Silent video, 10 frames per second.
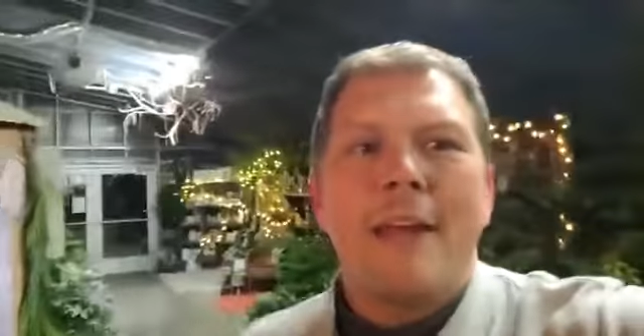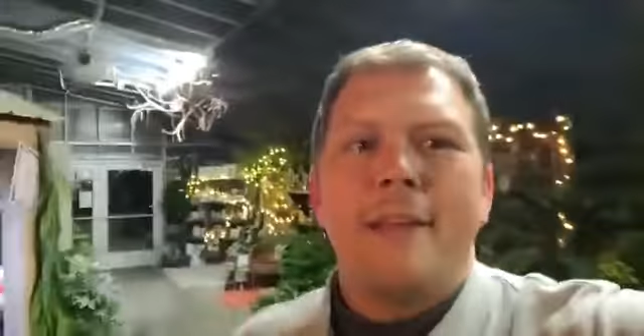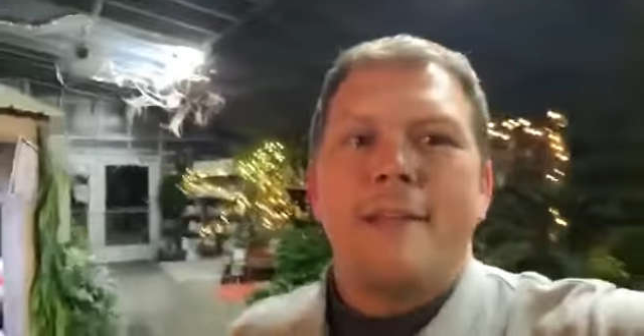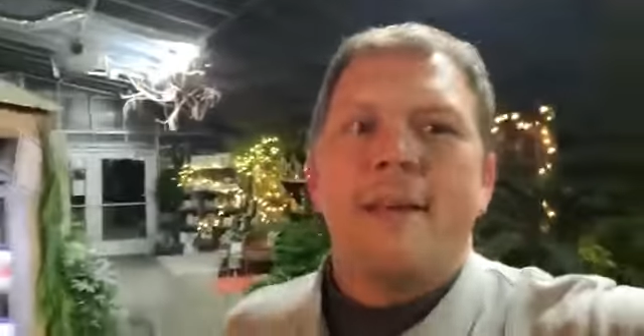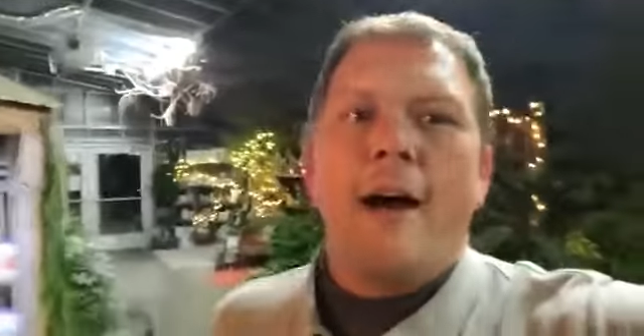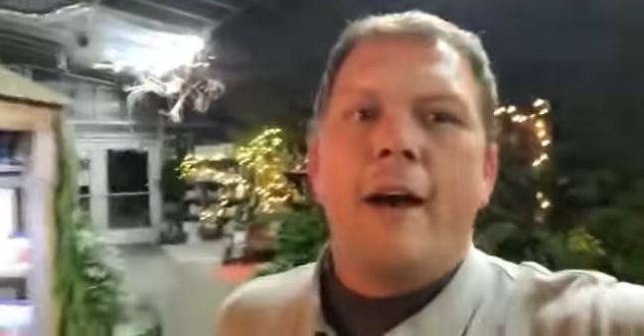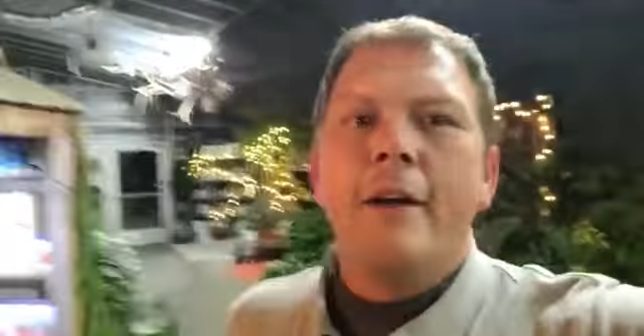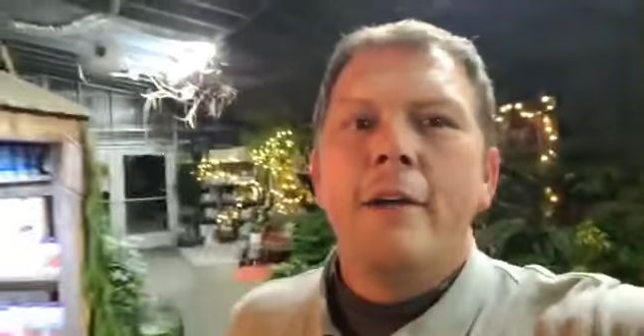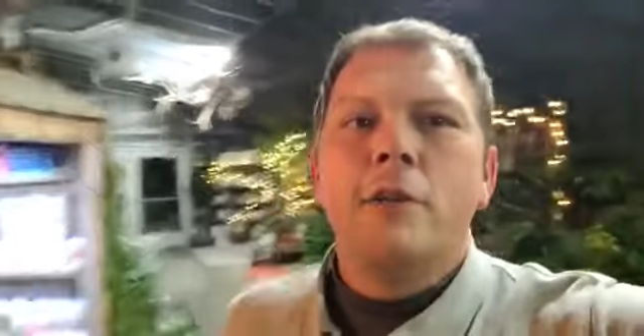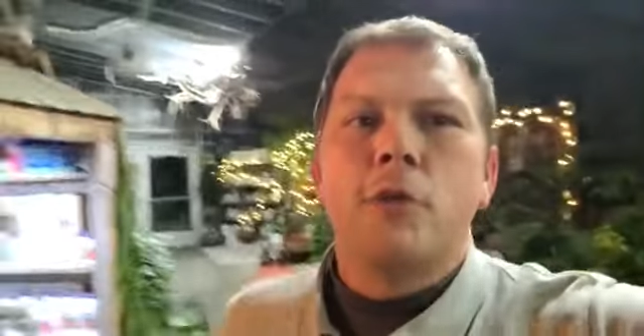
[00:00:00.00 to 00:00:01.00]
get
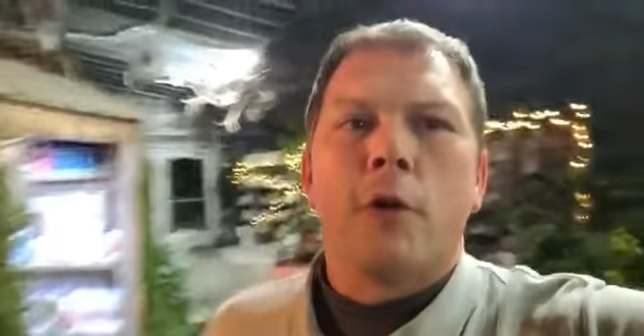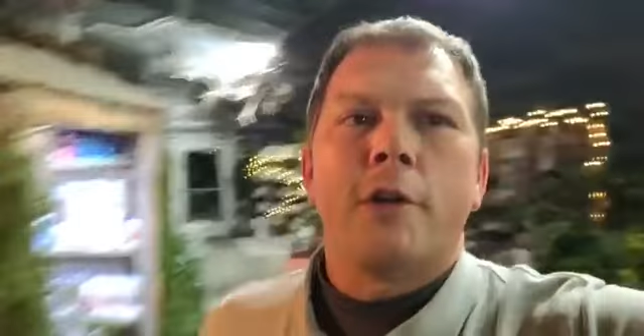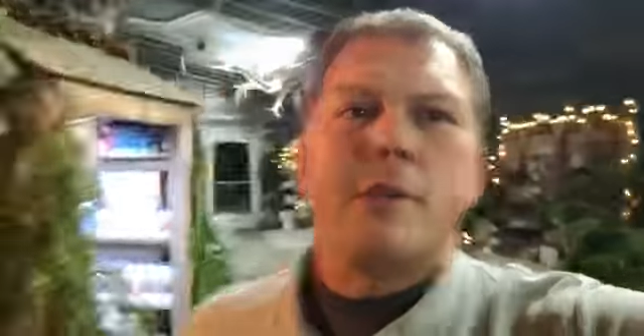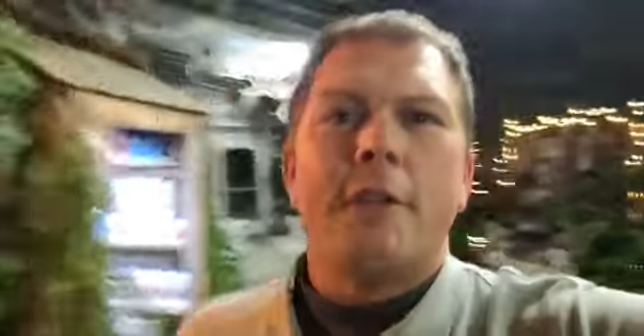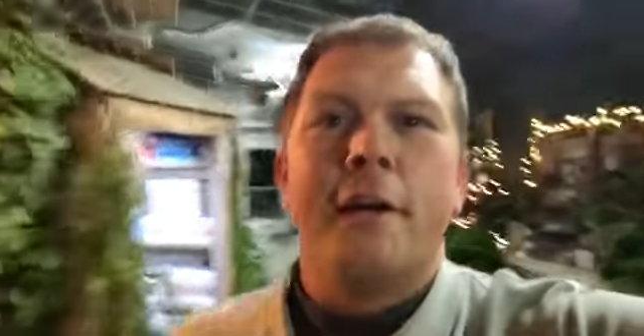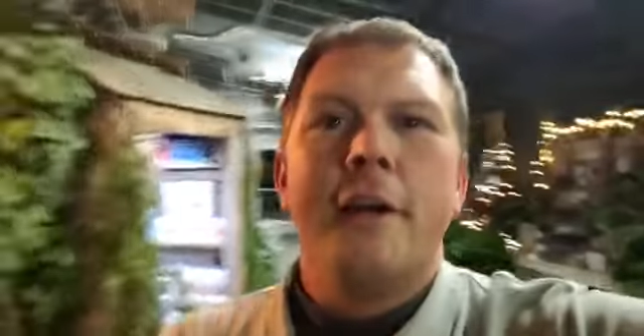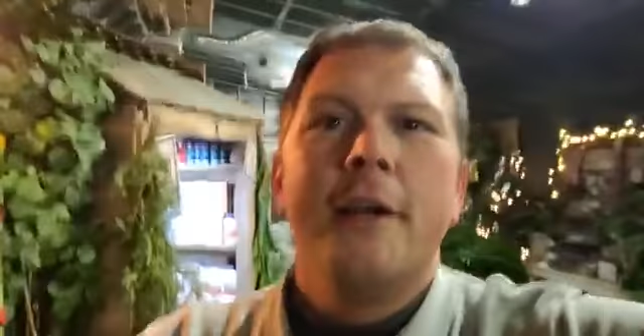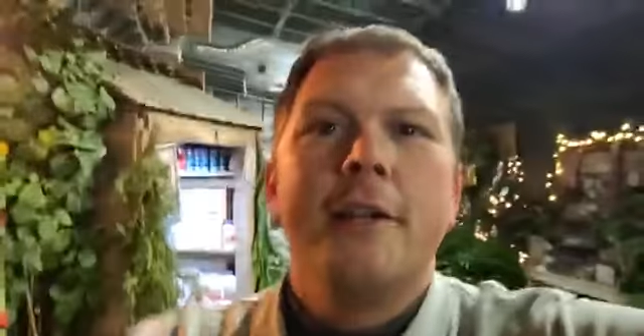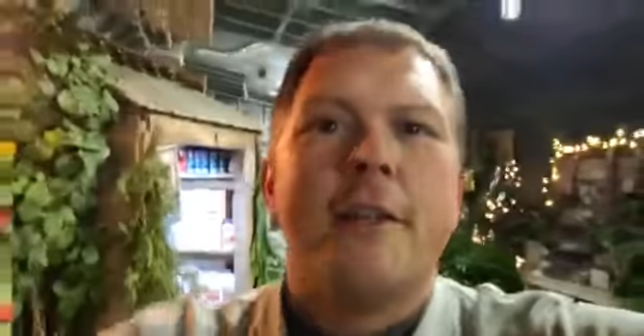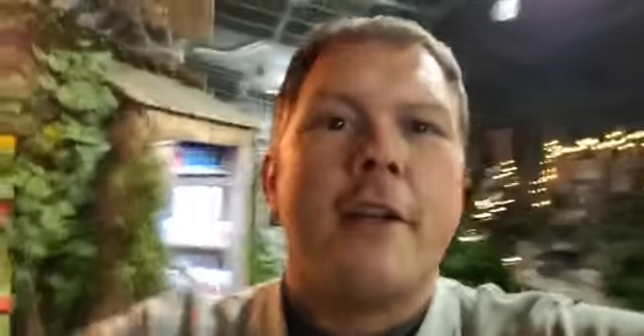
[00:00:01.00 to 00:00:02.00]
sourced
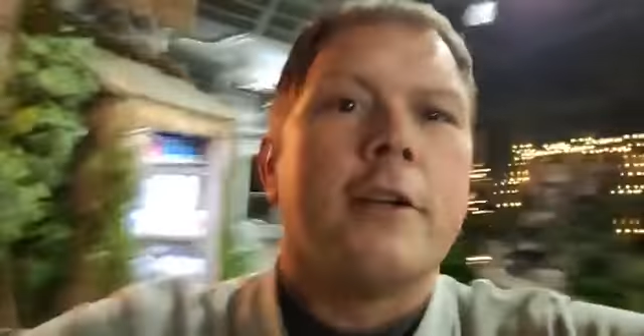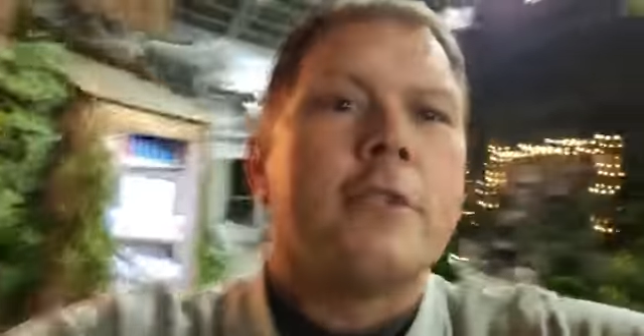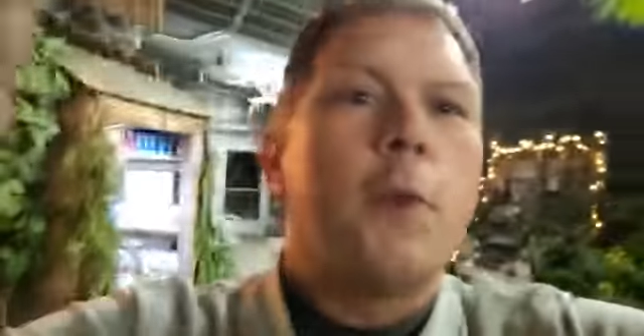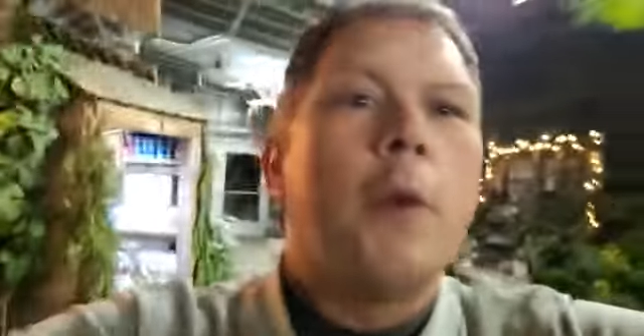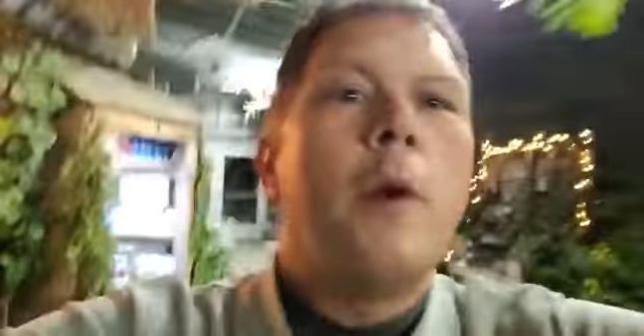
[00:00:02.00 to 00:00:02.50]
to there. So we